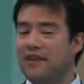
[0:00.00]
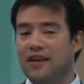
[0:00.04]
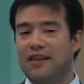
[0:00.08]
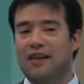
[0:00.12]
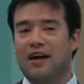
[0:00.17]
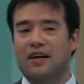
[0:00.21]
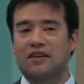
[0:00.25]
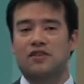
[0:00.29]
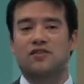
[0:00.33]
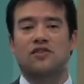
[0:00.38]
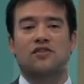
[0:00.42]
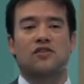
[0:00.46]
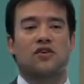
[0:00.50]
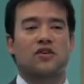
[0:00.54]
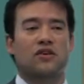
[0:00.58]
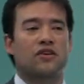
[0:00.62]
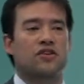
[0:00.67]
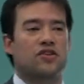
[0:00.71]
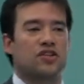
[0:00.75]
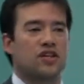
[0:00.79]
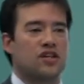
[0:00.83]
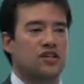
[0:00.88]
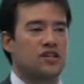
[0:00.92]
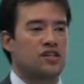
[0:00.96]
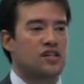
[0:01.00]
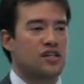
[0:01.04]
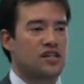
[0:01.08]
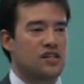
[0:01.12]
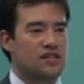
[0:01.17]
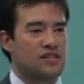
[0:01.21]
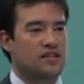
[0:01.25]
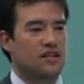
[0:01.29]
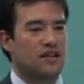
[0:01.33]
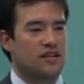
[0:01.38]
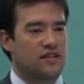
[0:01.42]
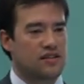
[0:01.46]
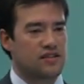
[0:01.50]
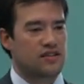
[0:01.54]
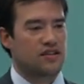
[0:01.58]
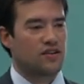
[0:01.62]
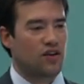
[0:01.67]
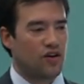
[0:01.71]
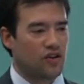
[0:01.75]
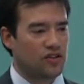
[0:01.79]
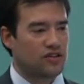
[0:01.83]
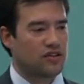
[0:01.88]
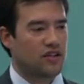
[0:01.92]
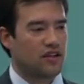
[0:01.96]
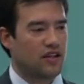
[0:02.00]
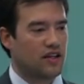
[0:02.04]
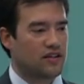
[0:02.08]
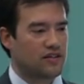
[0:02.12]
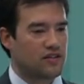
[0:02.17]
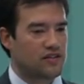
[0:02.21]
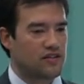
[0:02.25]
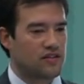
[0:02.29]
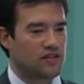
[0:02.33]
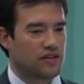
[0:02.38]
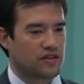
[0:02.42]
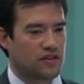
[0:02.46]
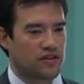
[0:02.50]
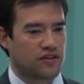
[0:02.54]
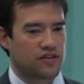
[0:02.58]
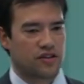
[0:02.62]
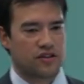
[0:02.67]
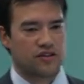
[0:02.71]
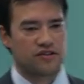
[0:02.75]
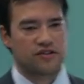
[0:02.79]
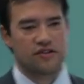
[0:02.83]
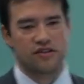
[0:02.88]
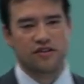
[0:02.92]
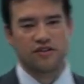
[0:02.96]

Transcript: the London Stock Exchange is listed on the London Stock Exchange.